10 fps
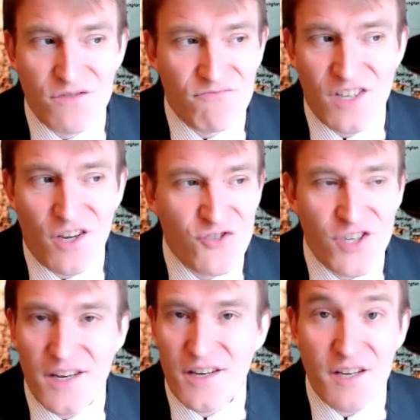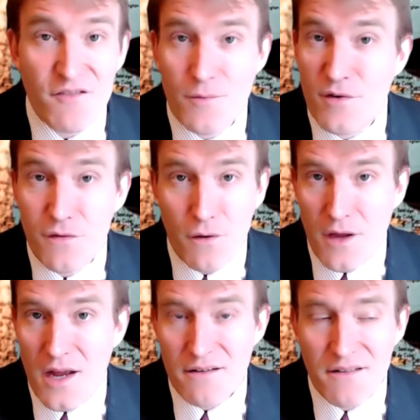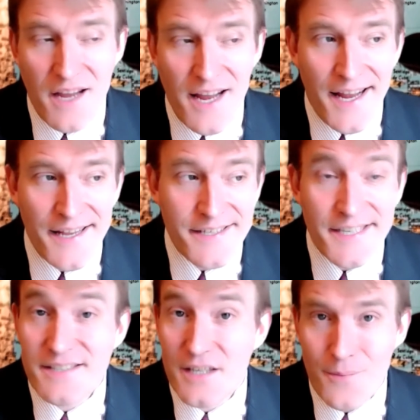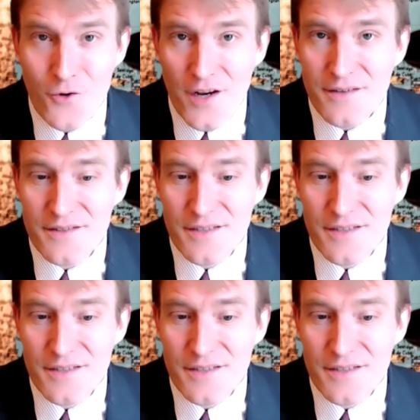negotiated even before that, and needs an upgrade.